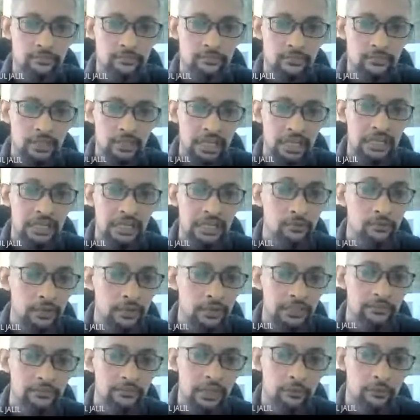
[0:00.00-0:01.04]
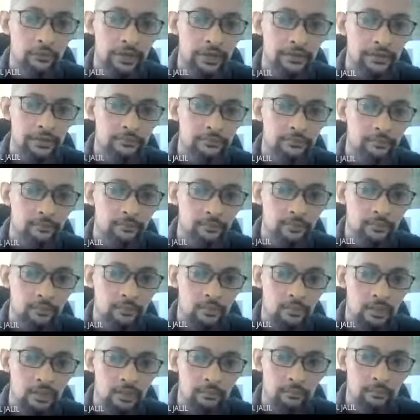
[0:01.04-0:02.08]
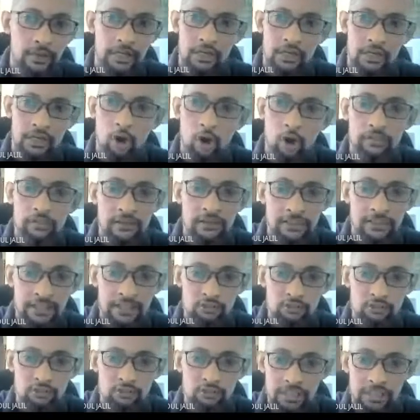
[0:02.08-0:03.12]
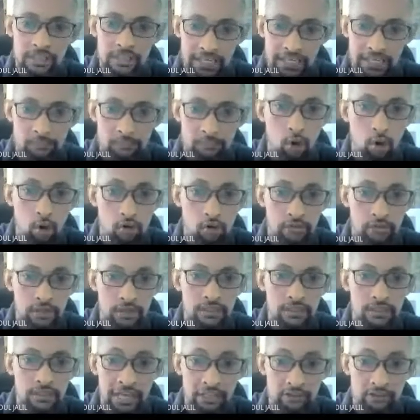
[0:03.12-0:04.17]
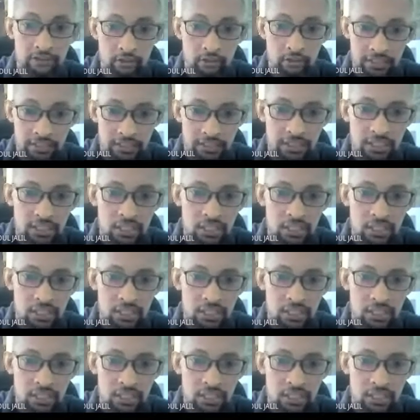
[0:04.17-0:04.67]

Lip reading: I never believed that, right? But all the things will came over naturally